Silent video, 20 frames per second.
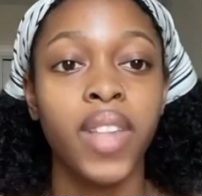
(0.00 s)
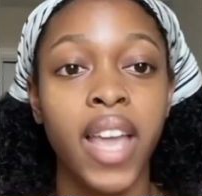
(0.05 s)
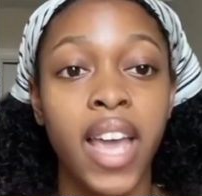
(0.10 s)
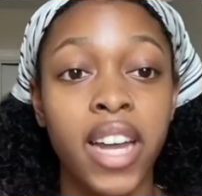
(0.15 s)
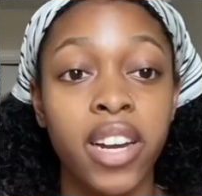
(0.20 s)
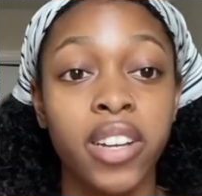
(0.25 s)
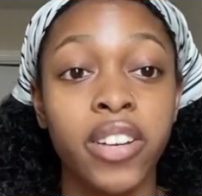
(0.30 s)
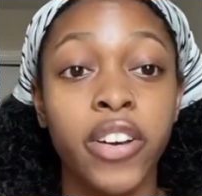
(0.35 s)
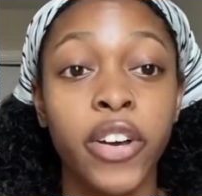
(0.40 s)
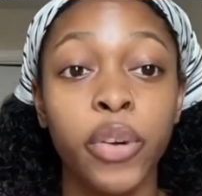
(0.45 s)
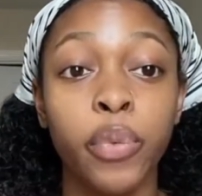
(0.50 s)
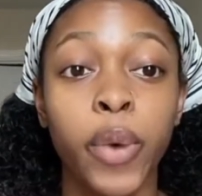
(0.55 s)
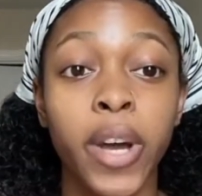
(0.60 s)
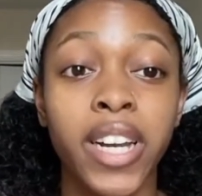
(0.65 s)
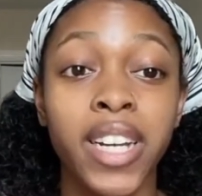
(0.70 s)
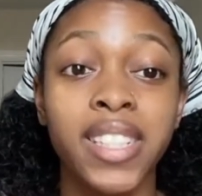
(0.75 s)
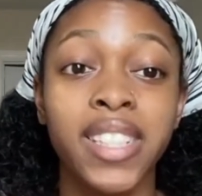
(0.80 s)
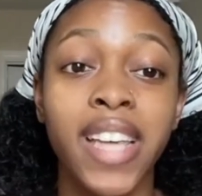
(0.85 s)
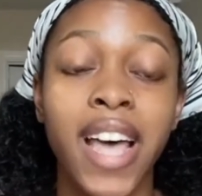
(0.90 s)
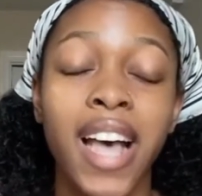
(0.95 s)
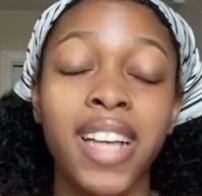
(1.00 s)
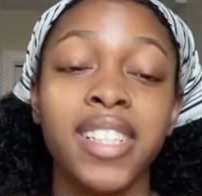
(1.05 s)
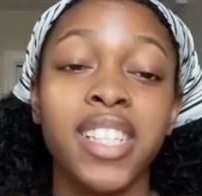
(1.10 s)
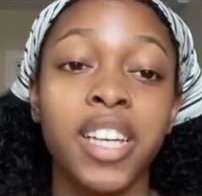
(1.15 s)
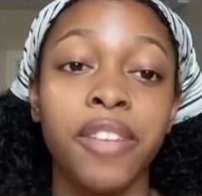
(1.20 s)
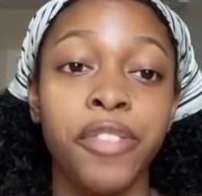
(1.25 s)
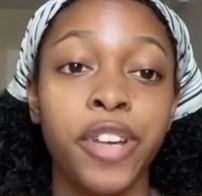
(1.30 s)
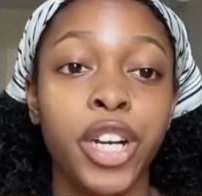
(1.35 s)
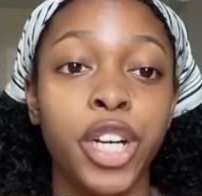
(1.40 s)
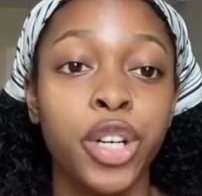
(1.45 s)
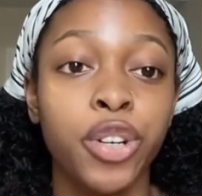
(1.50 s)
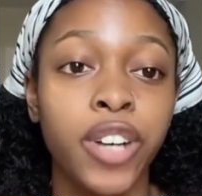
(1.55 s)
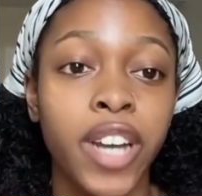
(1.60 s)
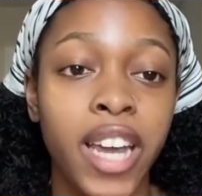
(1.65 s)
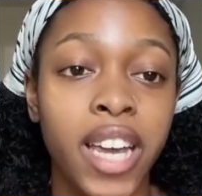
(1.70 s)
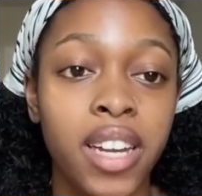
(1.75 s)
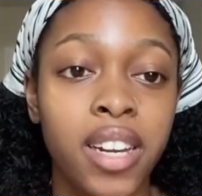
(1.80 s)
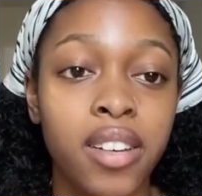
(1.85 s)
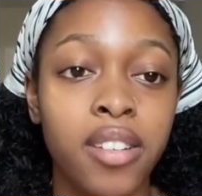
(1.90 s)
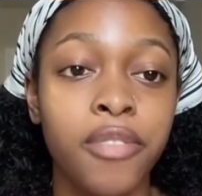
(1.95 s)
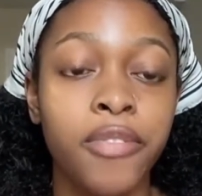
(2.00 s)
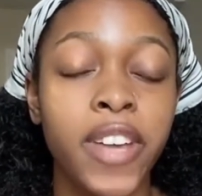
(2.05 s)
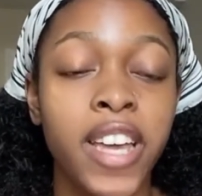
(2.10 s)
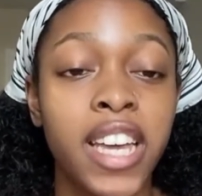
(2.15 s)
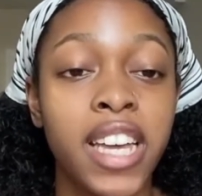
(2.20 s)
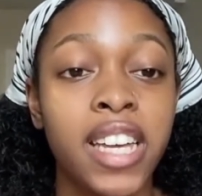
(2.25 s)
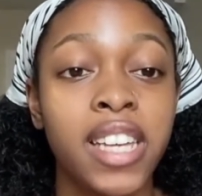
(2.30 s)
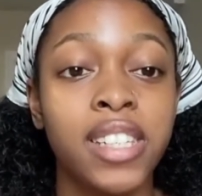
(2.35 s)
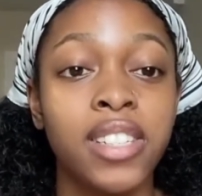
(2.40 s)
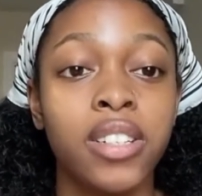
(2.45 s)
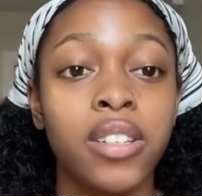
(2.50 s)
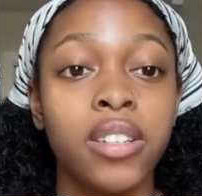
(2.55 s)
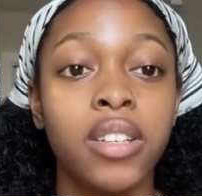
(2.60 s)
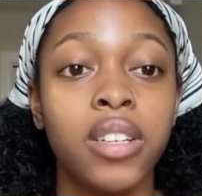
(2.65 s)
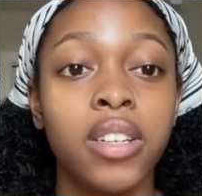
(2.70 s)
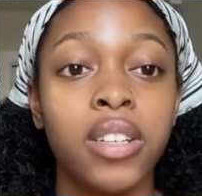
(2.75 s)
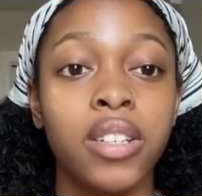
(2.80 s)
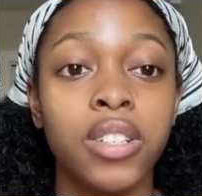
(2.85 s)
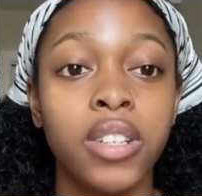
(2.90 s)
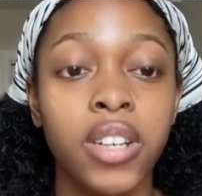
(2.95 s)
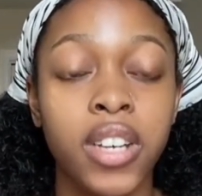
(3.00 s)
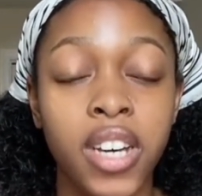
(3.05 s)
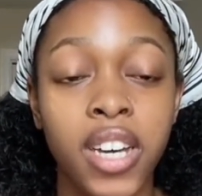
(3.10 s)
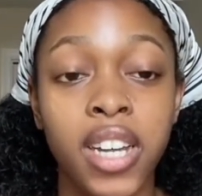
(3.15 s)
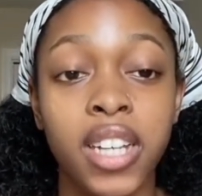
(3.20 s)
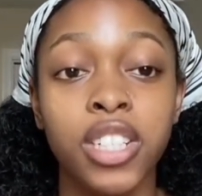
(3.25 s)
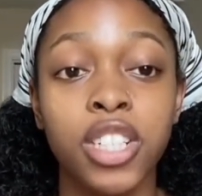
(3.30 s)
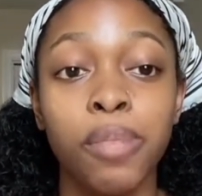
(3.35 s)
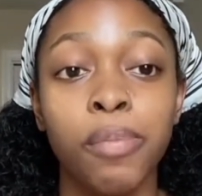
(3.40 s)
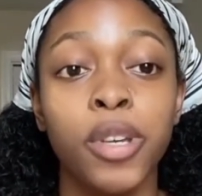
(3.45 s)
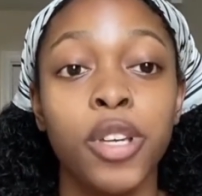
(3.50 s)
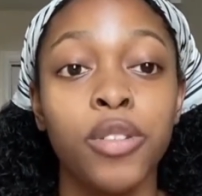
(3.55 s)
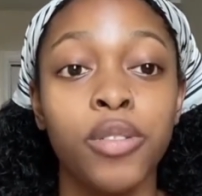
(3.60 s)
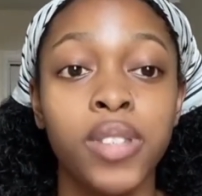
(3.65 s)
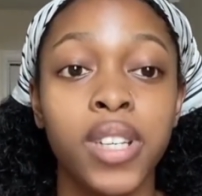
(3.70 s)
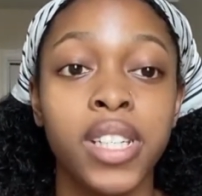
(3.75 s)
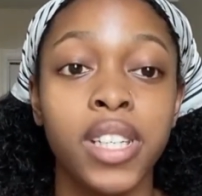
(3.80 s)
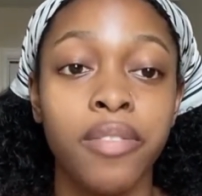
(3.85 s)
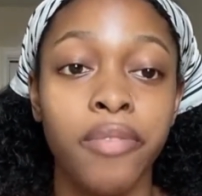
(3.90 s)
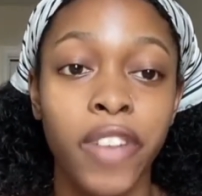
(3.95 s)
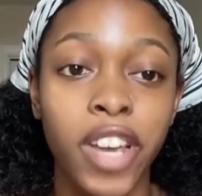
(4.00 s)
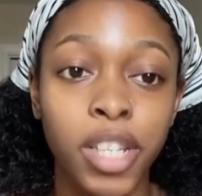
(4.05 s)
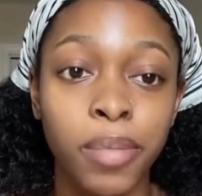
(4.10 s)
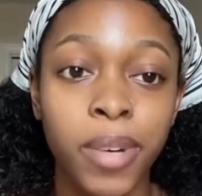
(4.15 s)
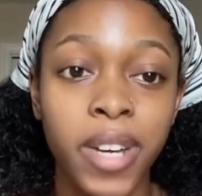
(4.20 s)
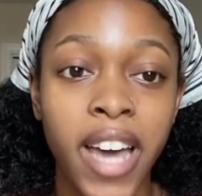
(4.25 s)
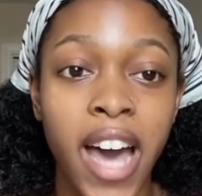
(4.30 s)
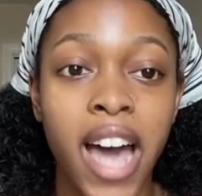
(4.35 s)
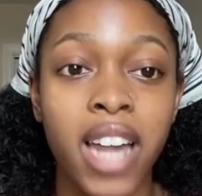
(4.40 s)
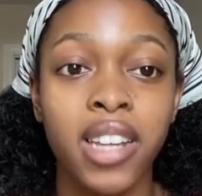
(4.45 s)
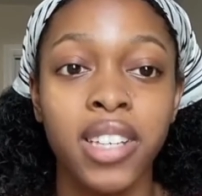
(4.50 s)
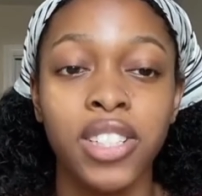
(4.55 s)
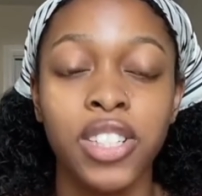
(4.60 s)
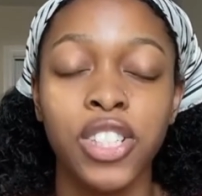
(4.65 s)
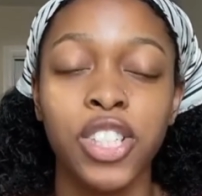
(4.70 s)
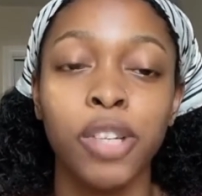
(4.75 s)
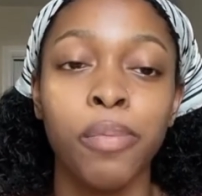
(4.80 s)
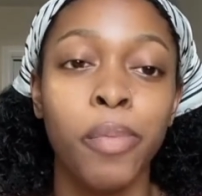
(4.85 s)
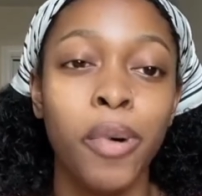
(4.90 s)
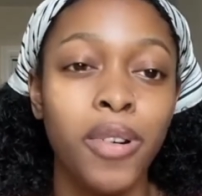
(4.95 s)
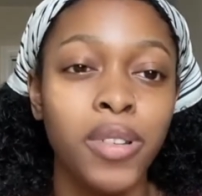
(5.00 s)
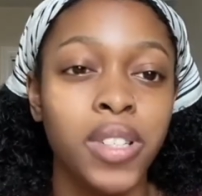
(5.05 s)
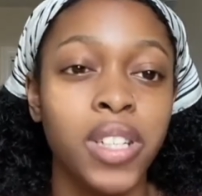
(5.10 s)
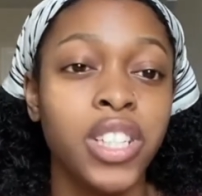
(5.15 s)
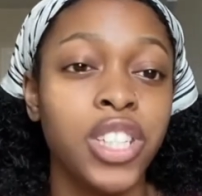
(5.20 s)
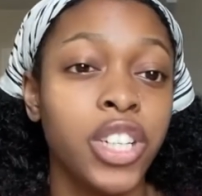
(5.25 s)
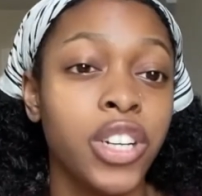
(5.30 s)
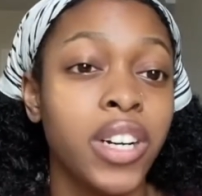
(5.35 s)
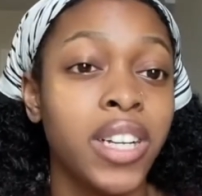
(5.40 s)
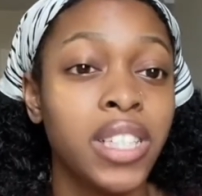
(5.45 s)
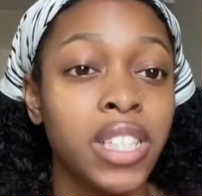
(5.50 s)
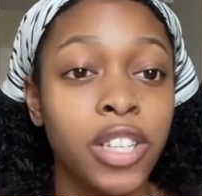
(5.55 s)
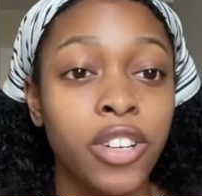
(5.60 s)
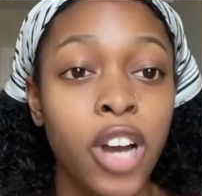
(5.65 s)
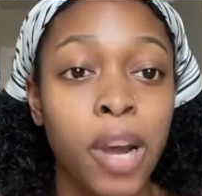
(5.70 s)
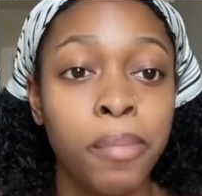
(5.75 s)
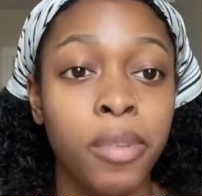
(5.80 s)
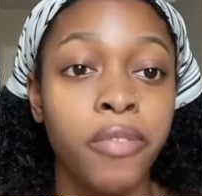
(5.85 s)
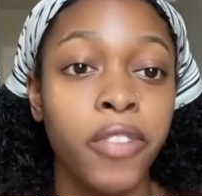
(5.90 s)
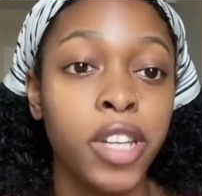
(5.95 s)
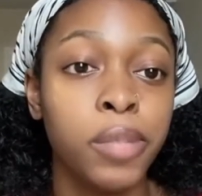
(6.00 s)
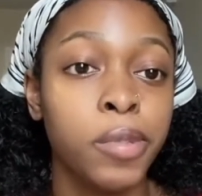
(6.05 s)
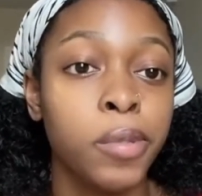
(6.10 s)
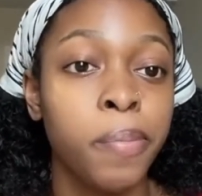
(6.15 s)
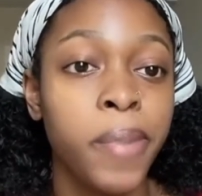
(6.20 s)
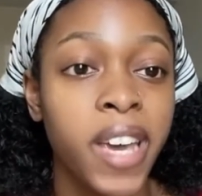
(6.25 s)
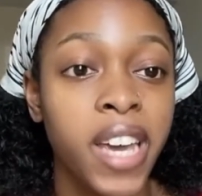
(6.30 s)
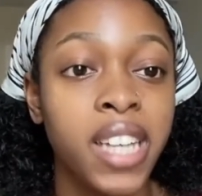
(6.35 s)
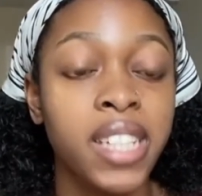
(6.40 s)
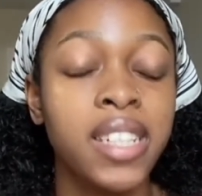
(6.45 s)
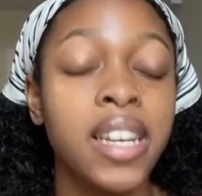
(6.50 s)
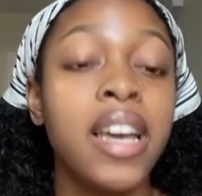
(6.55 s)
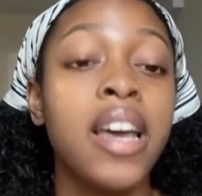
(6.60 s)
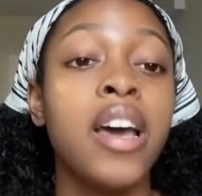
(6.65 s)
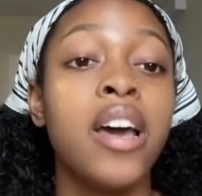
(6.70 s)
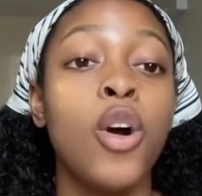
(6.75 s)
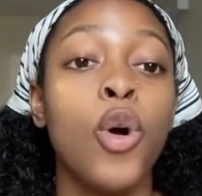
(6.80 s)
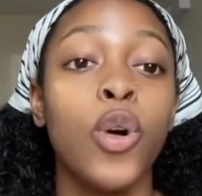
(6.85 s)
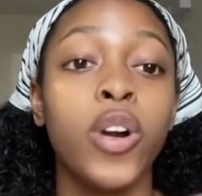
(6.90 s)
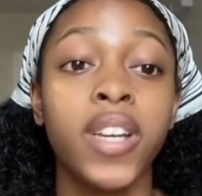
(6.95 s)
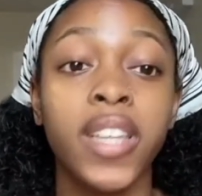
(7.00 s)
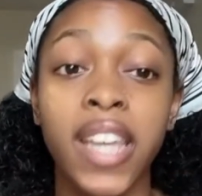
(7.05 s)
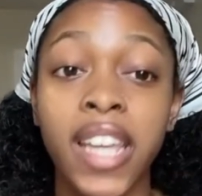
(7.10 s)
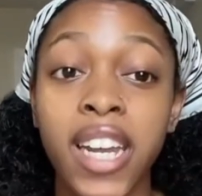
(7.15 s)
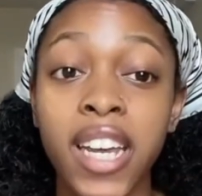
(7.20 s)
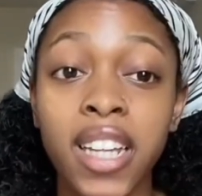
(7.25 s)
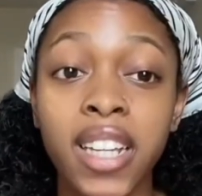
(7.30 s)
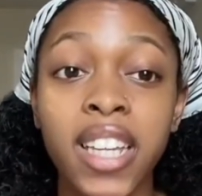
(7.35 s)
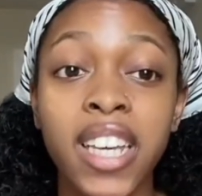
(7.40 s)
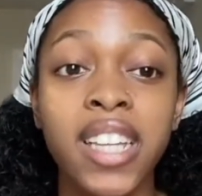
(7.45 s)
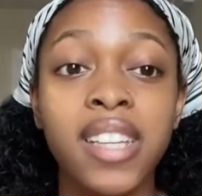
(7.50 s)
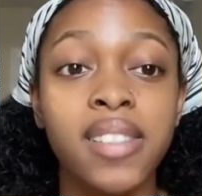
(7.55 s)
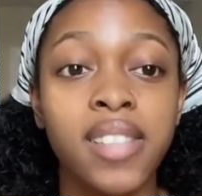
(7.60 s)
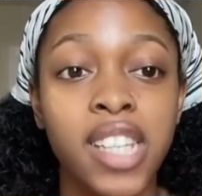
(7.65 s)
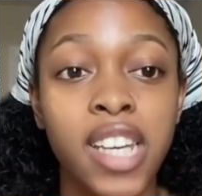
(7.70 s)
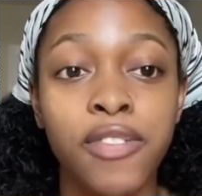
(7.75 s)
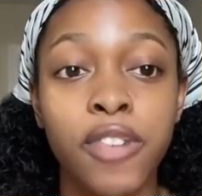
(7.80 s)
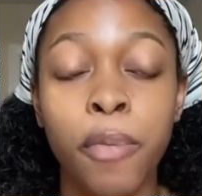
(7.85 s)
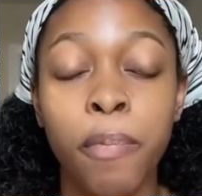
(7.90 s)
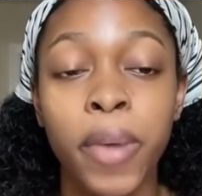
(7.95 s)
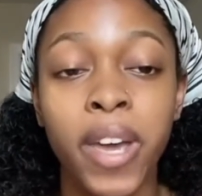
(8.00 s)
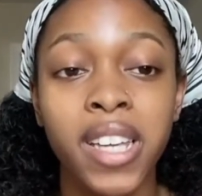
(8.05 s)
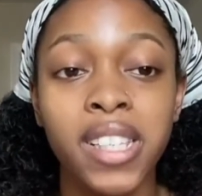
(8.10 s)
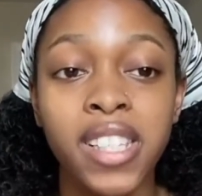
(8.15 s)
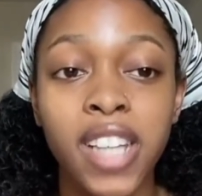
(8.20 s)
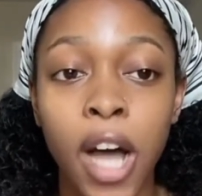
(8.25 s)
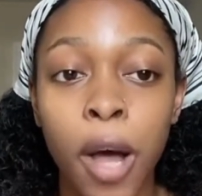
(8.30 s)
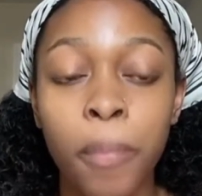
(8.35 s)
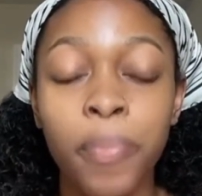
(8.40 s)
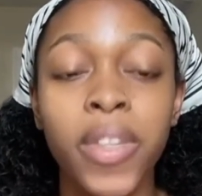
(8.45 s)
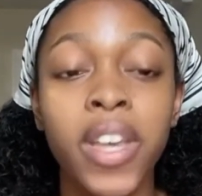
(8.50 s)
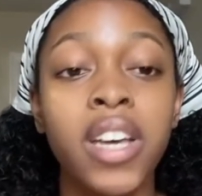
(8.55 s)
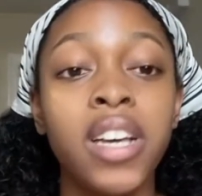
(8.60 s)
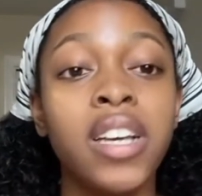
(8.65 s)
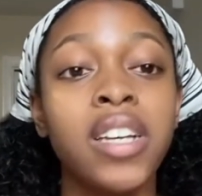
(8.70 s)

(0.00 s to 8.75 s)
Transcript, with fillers: And a good way to test if you're creative is good and should be used as a Facebook ad is just to post it to your Instagram or Facebook page organically and see if it picks up.